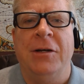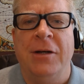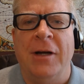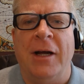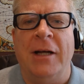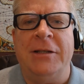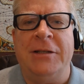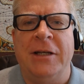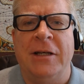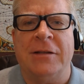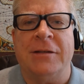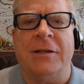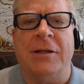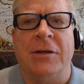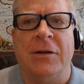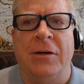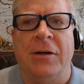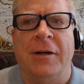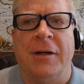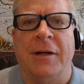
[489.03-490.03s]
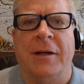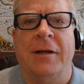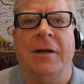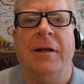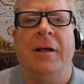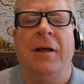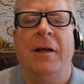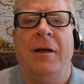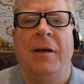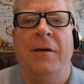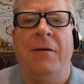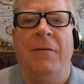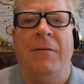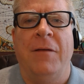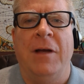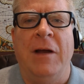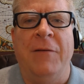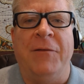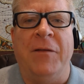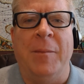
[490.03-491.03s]
not just learning
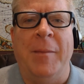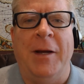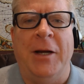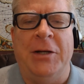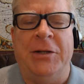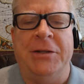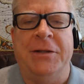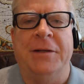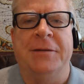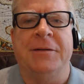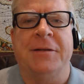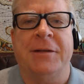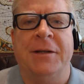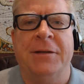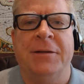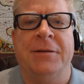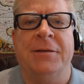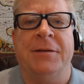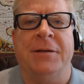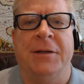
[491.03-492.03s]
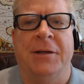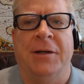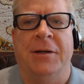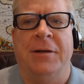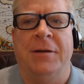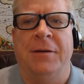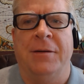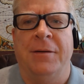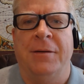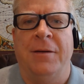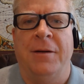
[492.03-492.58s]
information and skills here.